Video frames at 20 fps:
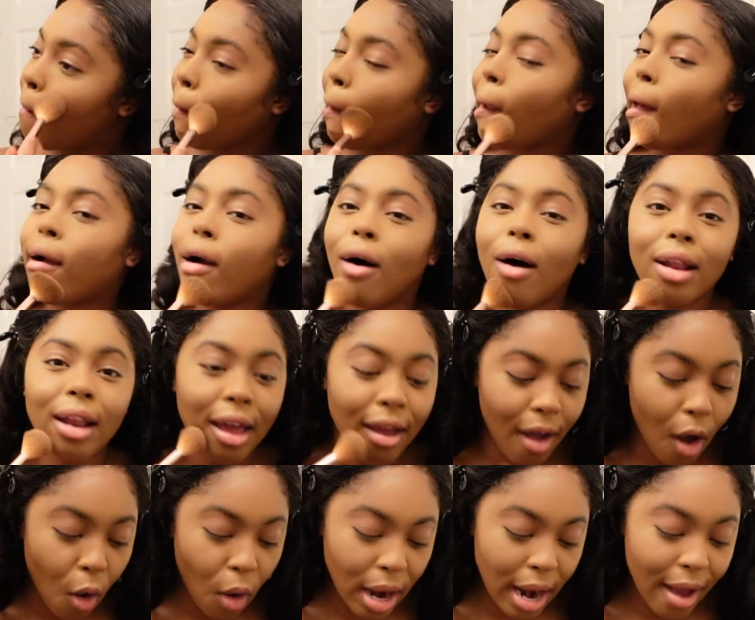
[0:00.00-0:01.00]
Like all that
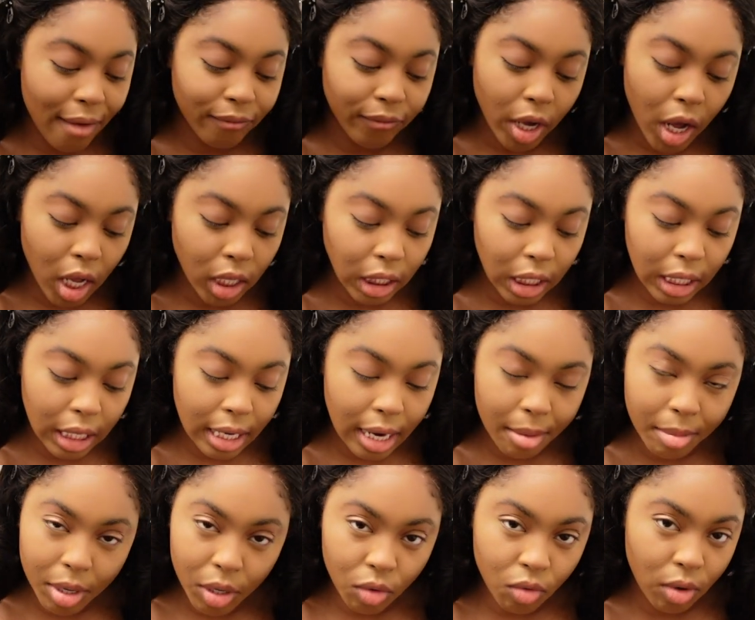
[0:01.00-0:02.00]
all that fondling
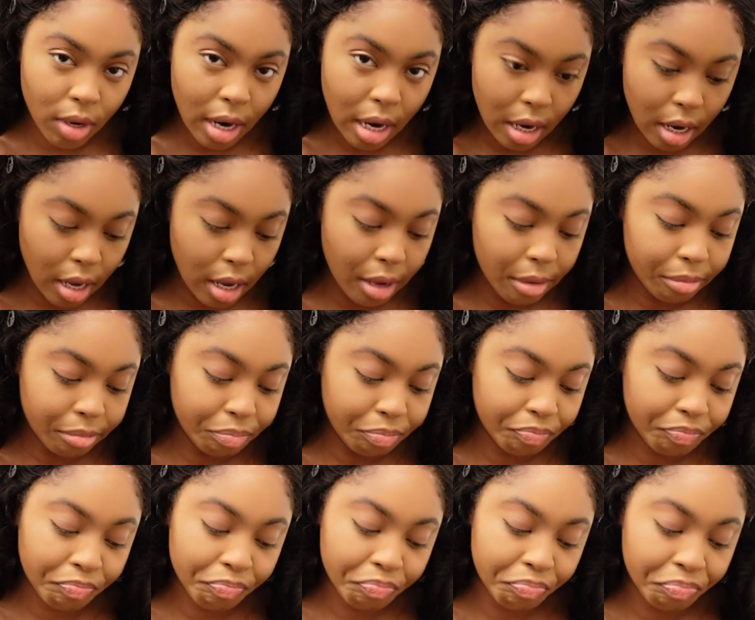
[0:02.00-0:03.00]
they be doing at night.
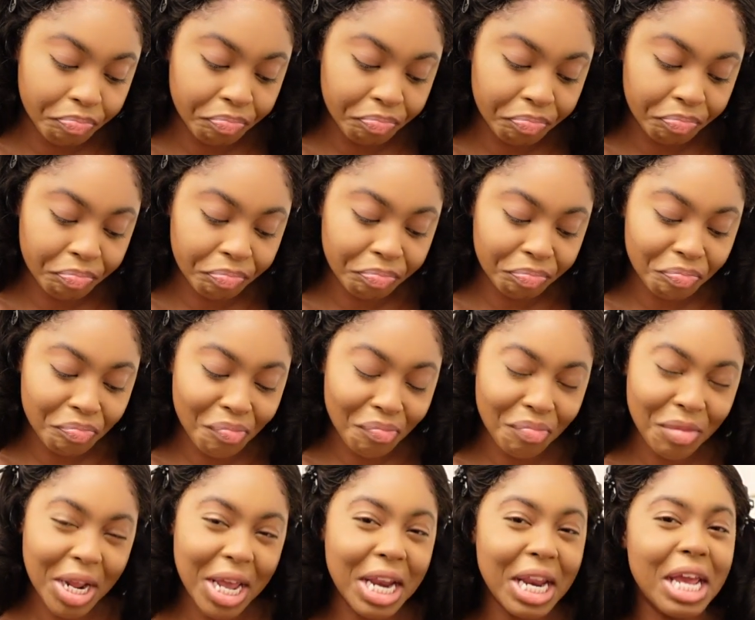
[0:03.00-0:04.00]

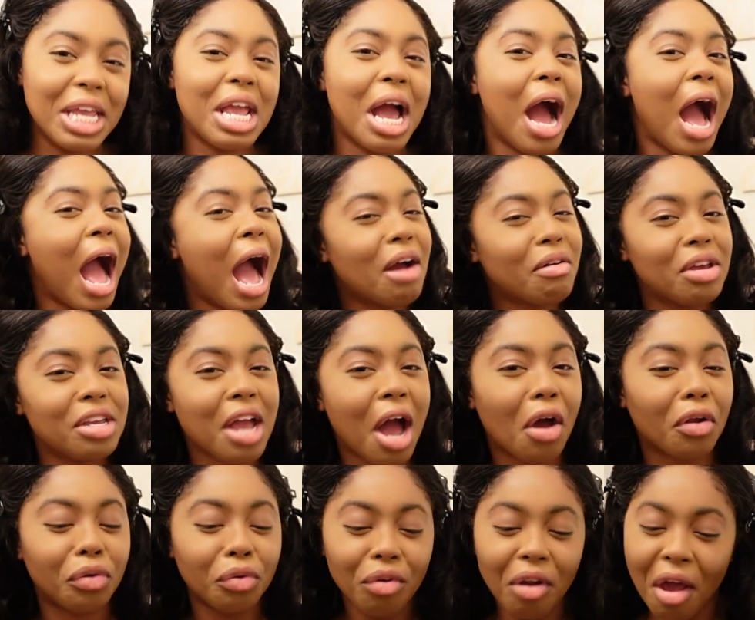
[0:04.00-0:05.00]
And then y'all how could
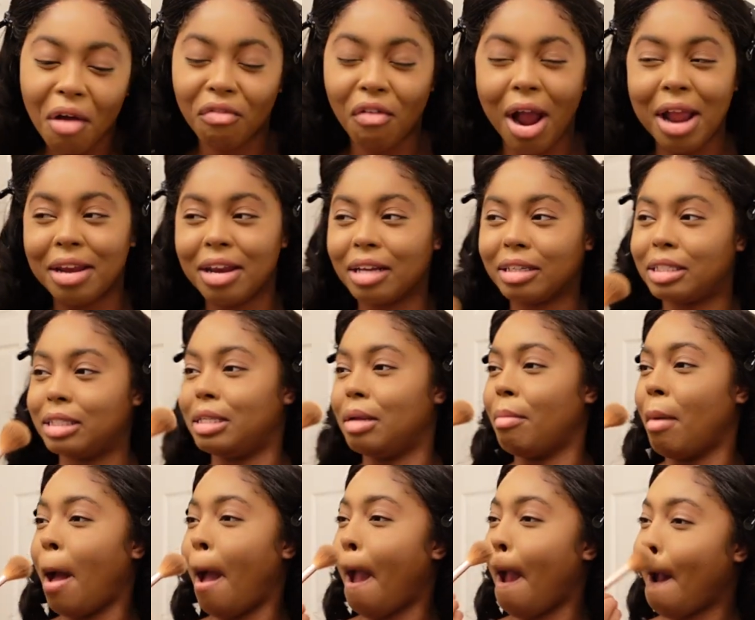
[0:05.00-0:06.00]
y'all do that right next to
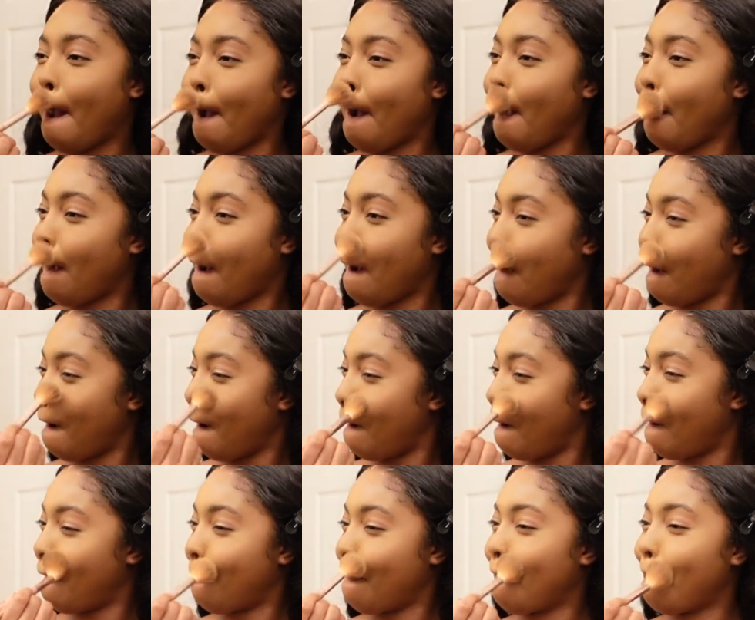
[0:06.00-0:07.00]
somebody?
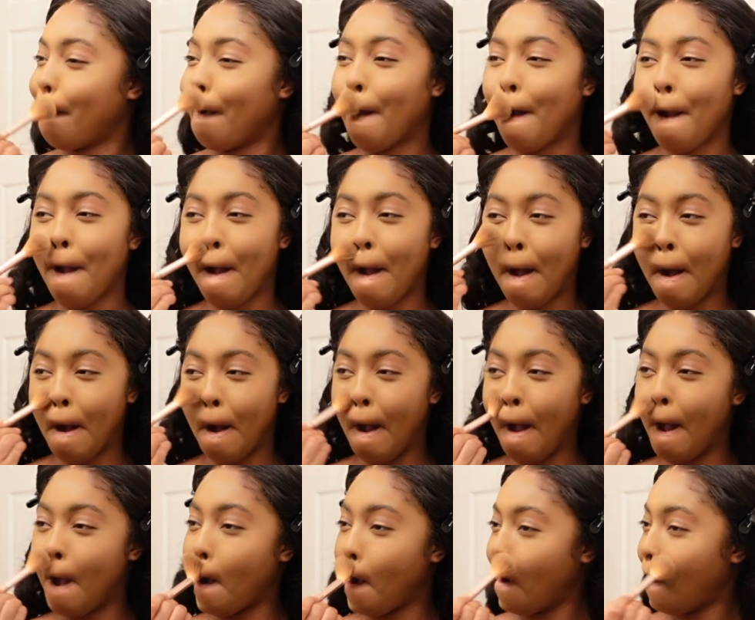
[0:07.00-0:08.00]
I
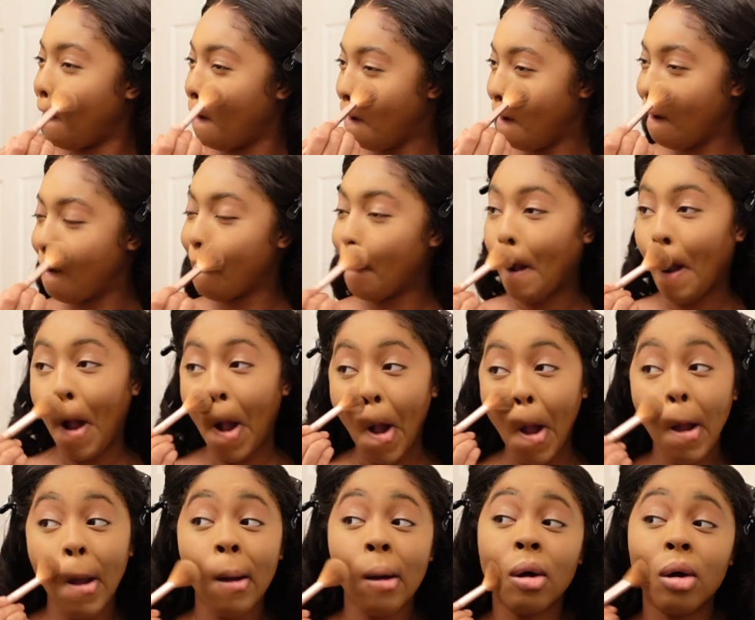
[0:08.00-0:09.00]
don't know.
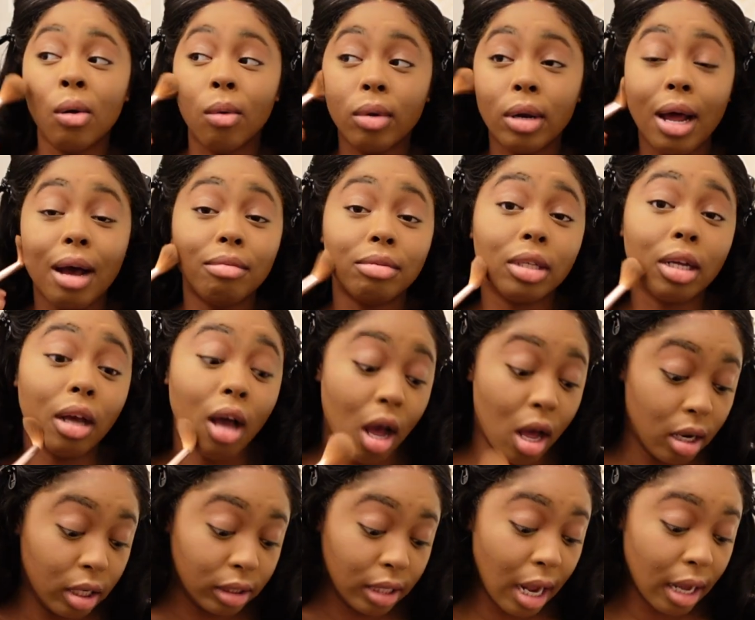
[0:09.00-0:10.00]
When I was in
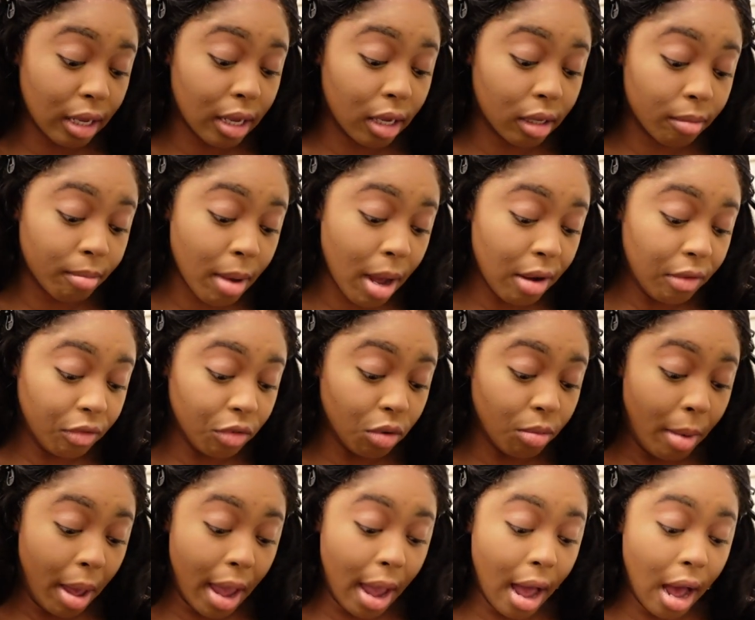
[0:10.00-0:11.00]
college, I kicked my
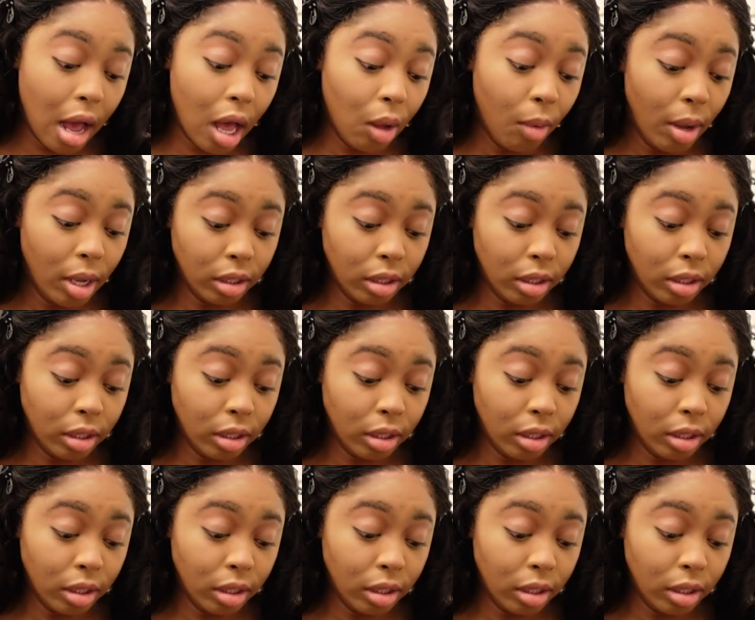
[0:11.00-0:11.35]
roommate out.